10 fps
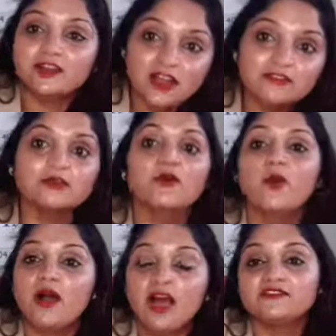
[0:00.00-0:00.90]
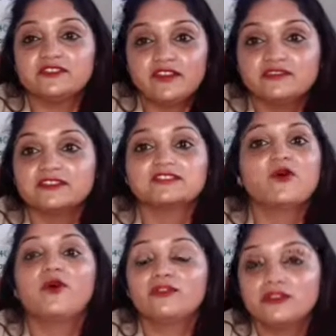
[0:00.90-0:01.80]
that you have to go after
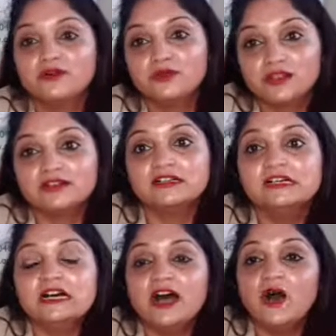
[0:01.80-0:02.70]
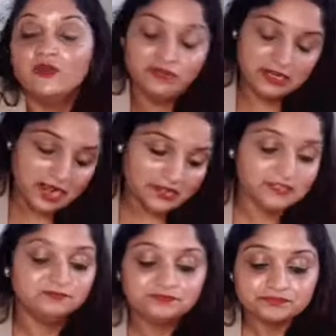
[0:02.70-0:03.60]
hours or, on
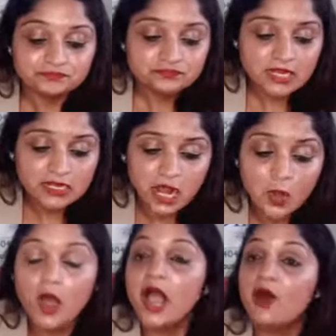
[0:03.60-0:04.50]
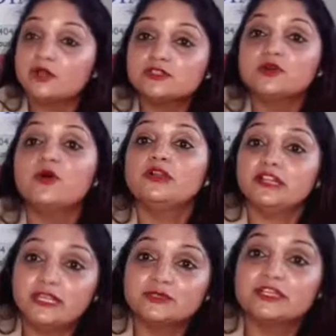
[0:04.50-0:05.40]
weekend. Now, also
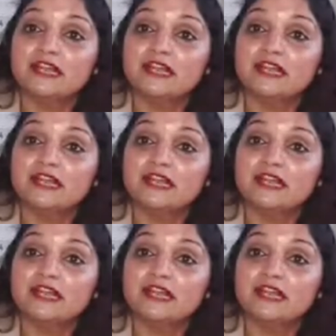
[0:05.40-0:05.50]
the New